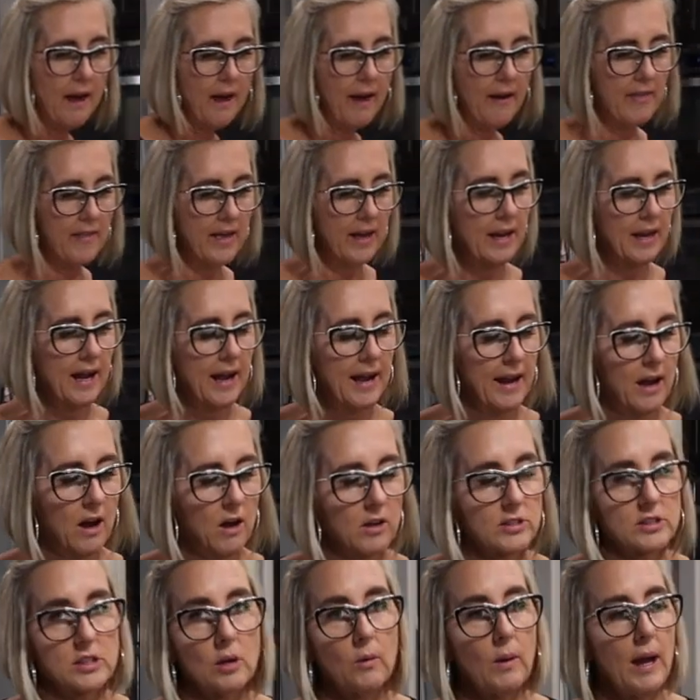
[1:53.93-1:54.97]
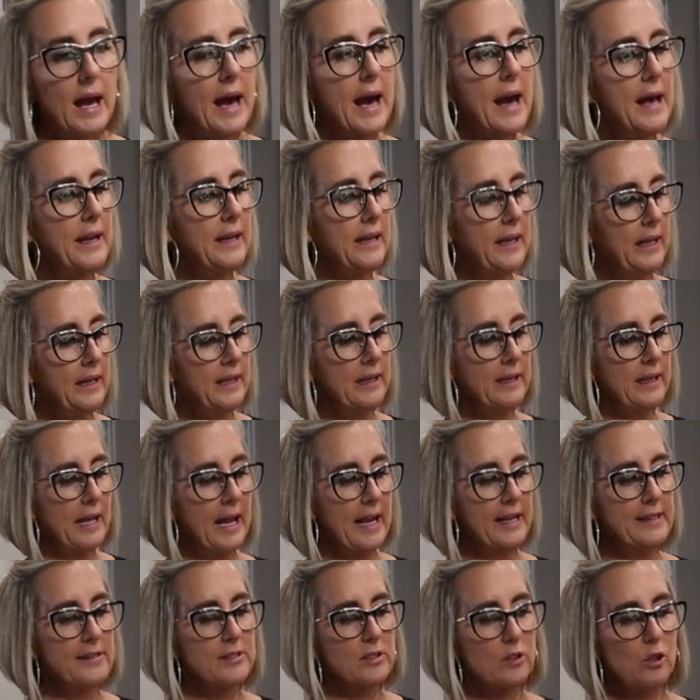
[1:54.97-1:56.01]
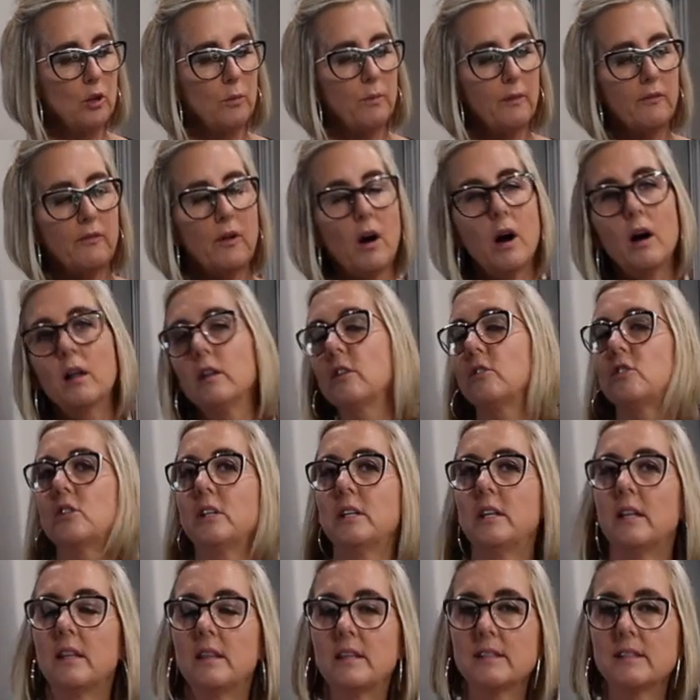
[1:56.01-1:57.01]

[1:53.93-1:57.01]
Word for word: And then I also add in a scoop of collagen.